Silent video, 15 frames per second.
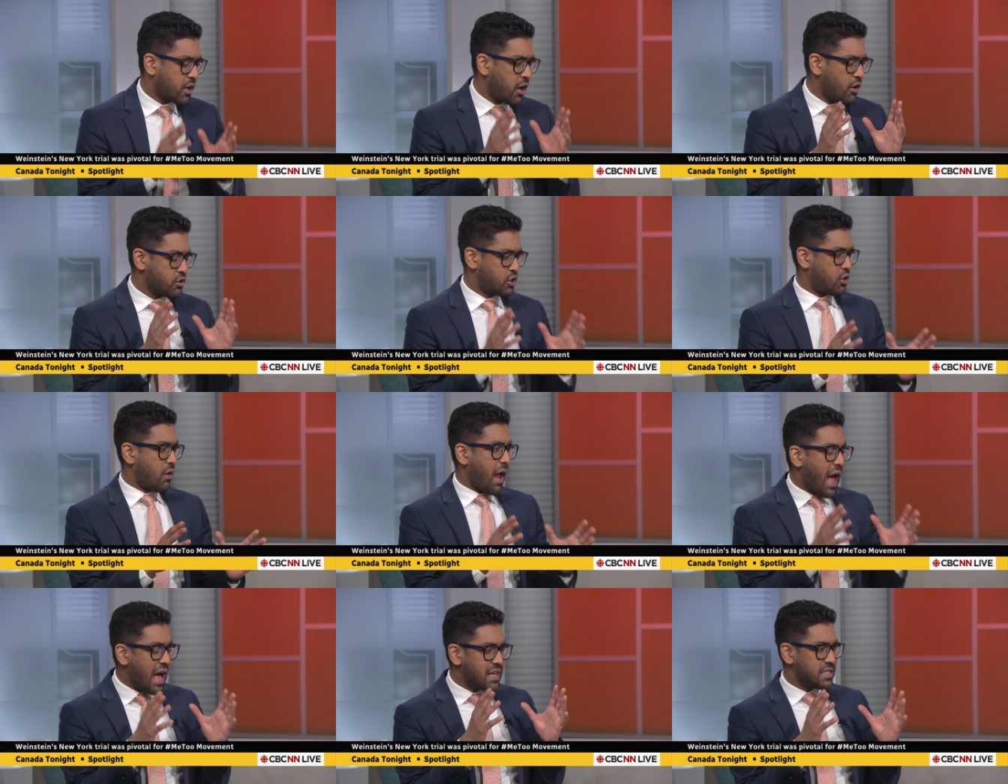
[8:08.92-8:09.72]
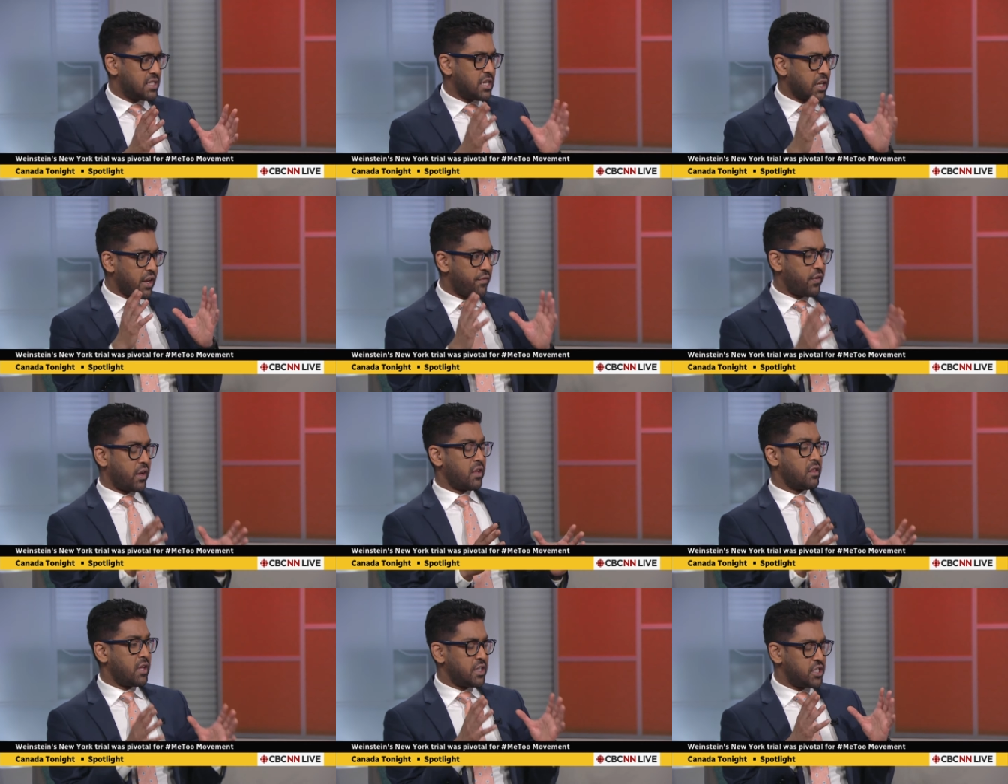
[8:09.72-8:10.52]
culture has
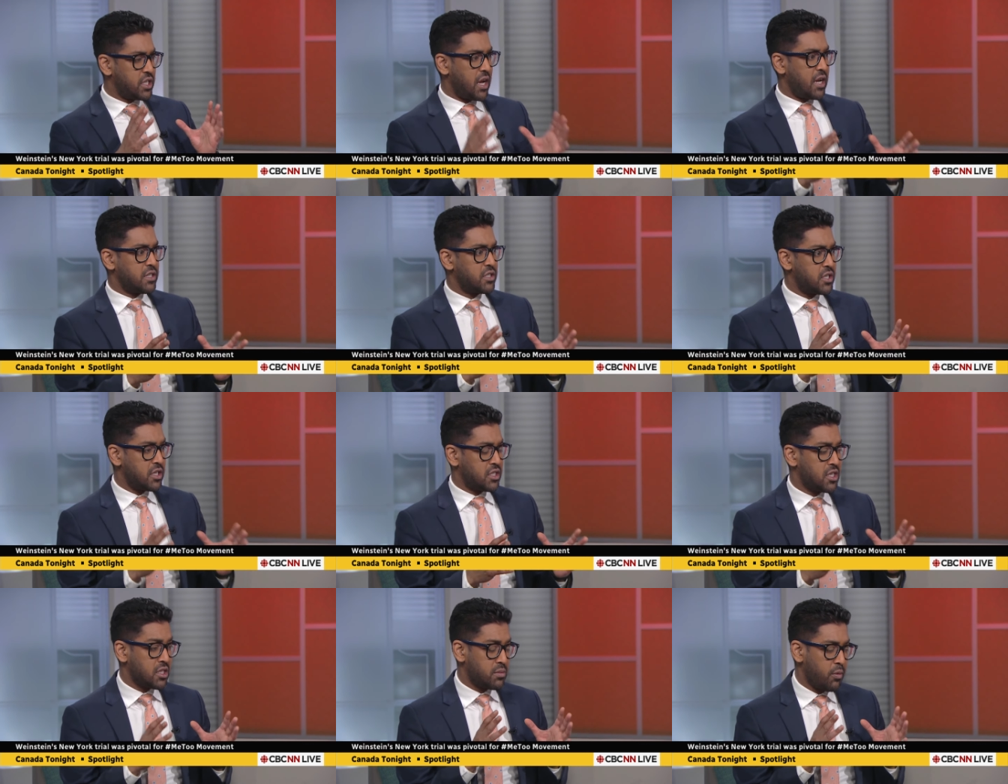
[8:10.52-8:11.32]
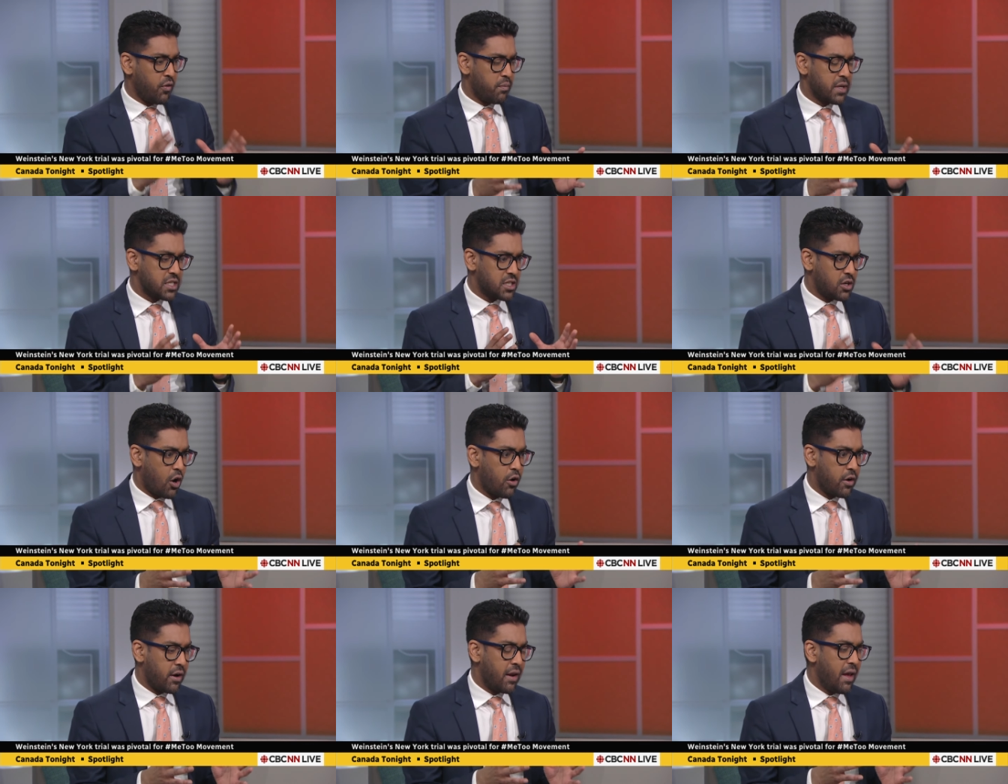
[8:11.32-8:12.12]
significantly changed since this movement
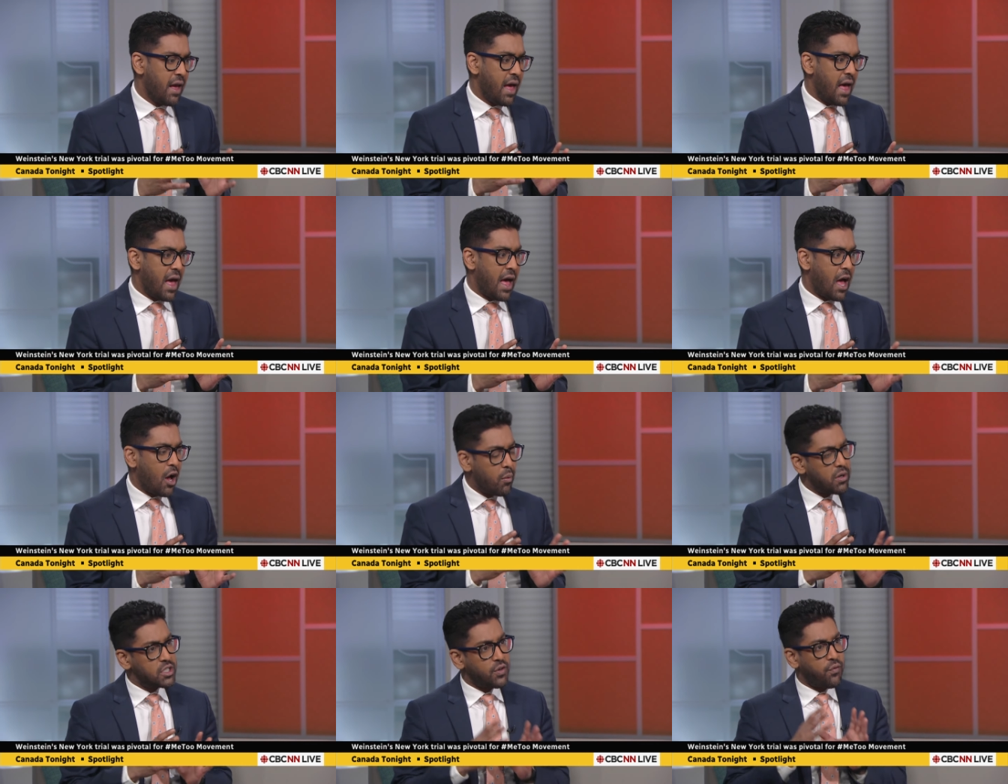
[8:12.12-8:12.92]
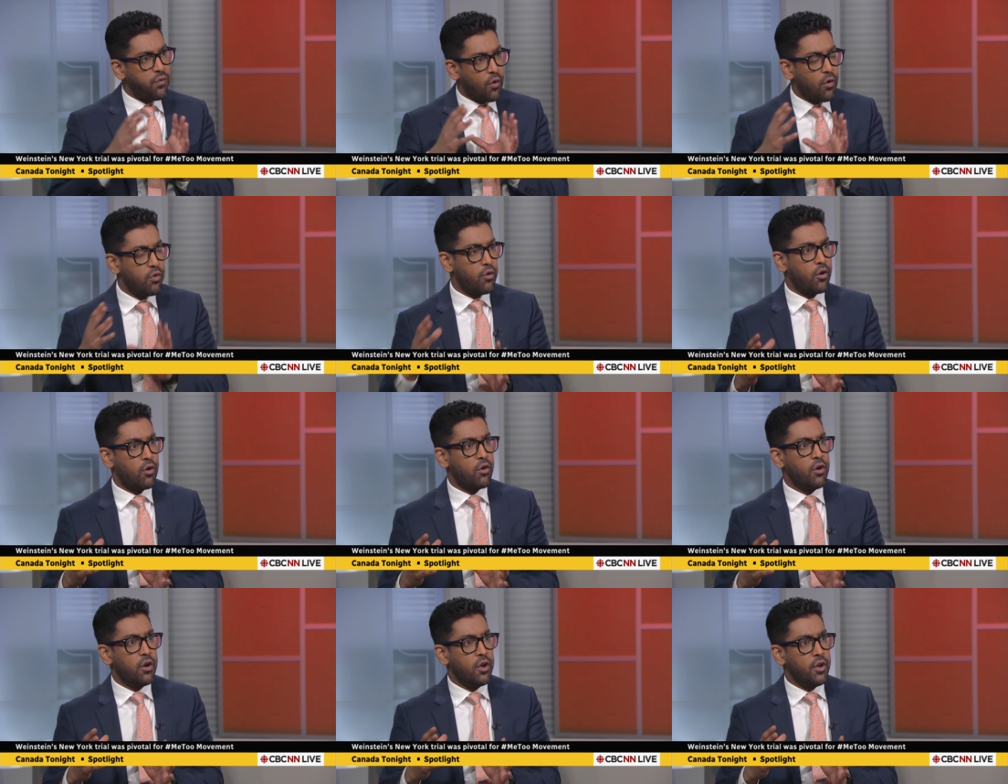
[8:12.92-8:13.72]
started. How much
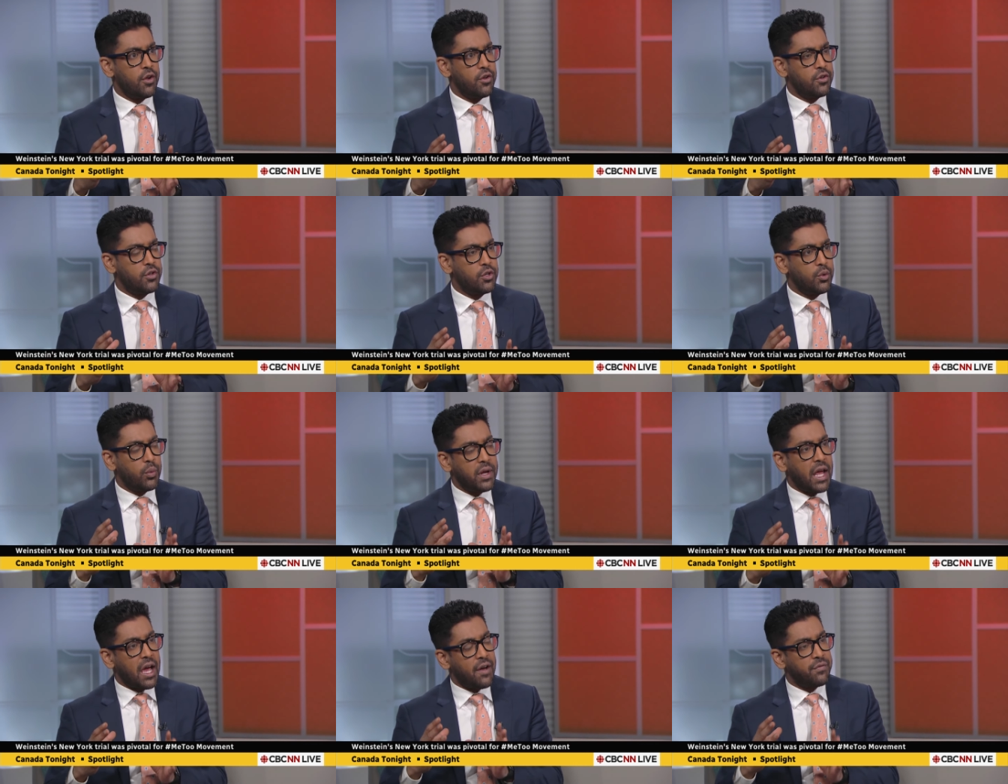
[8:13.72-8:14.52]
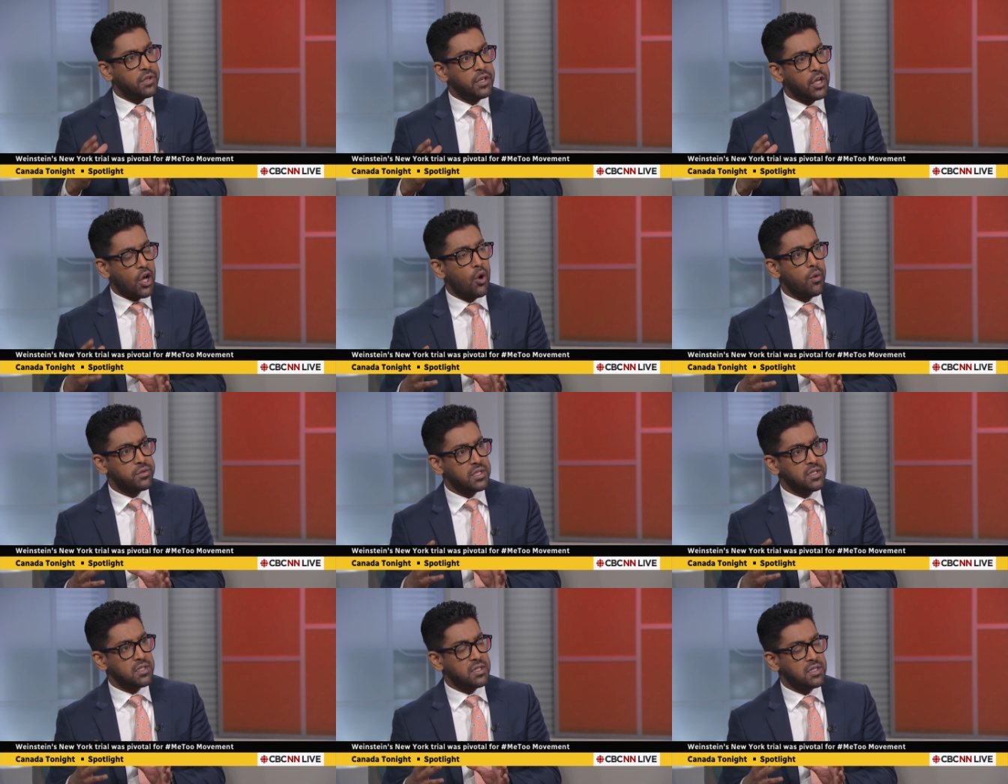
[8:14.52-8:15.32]
further do we have to go
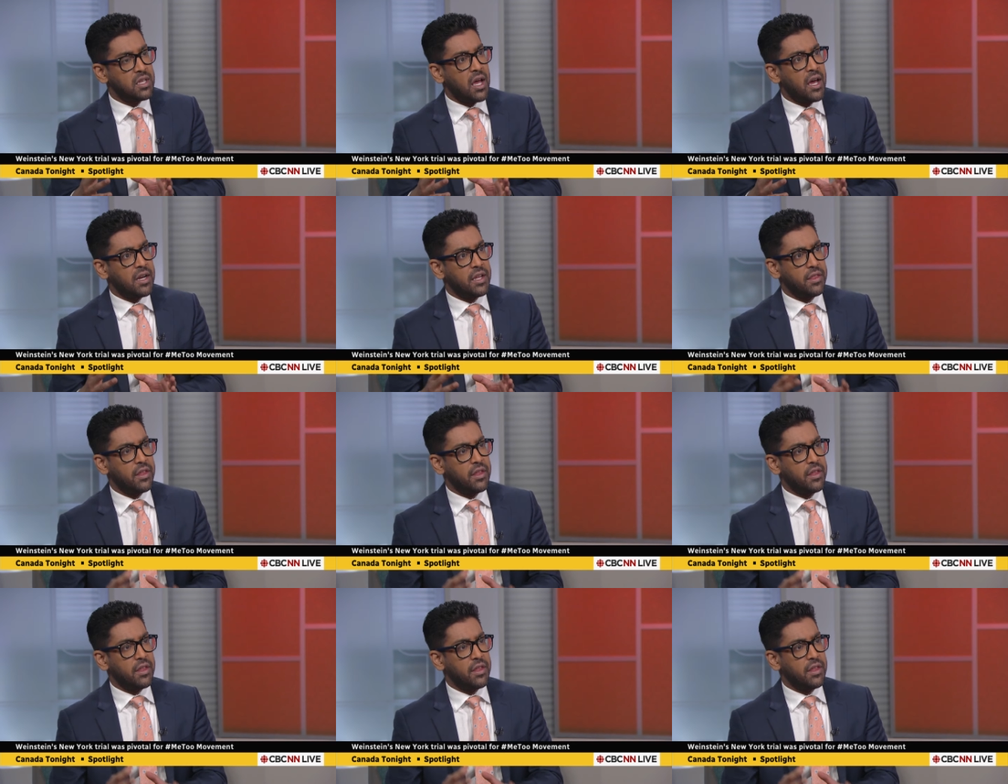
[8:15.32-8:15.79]
as a society,